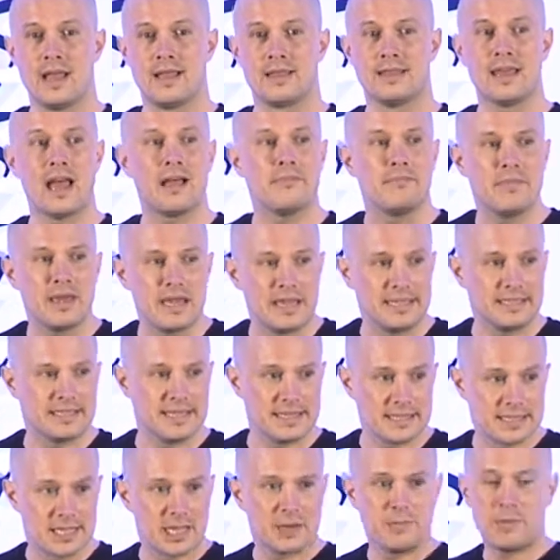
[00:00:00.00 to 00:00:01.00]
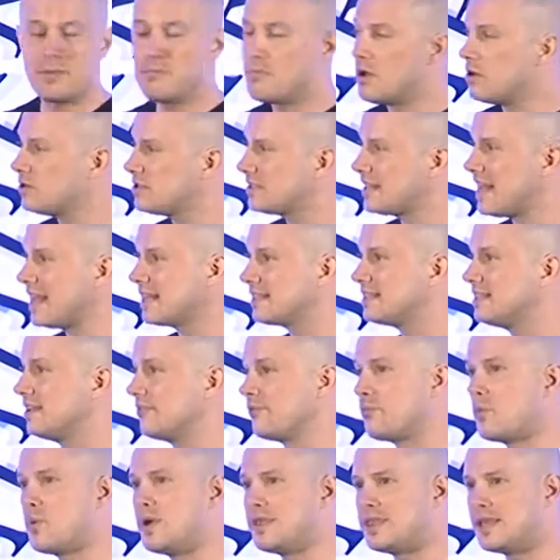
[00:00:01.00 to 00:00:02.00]
That means it's going to be most
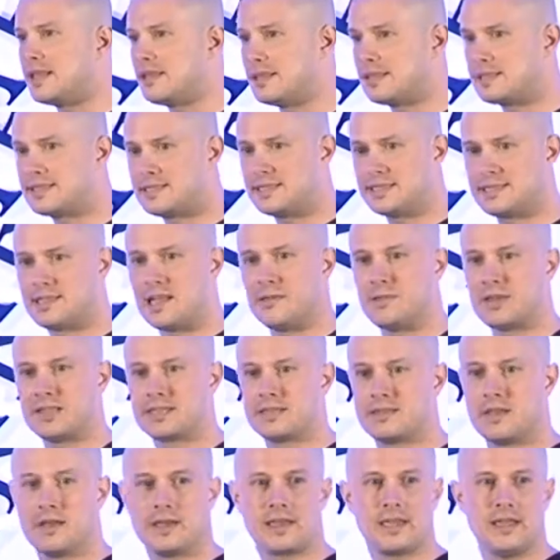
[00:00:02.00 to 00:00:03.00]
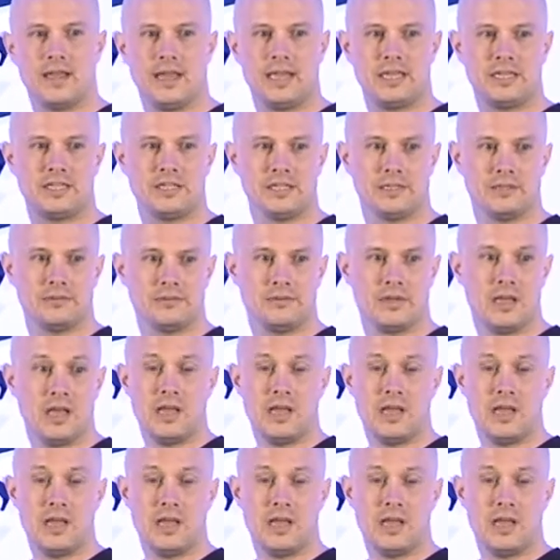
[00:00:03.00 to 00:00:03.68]
active within the systemic circulation.